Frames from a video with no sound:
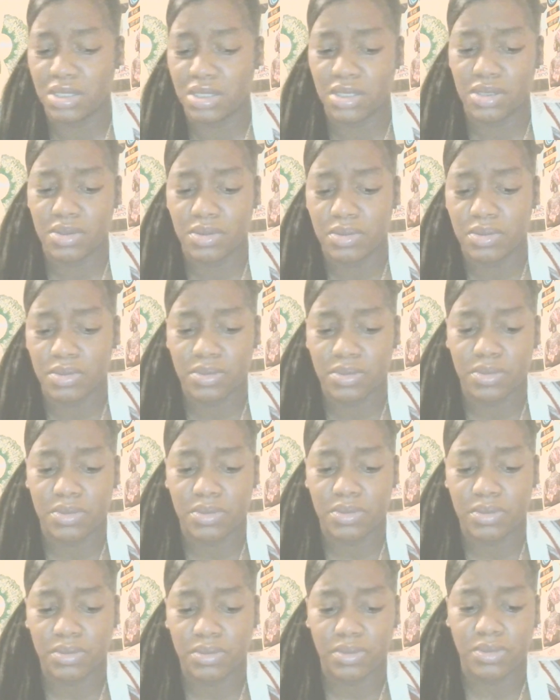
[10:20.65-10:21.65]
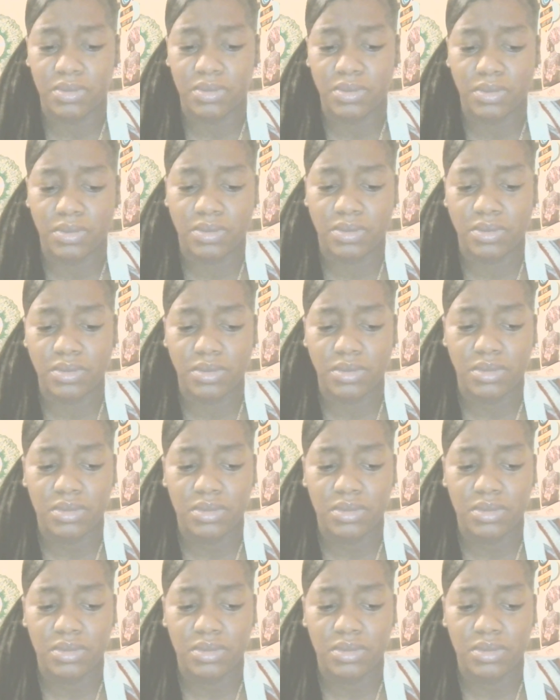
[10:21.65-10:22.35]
No one is speaking in this clip.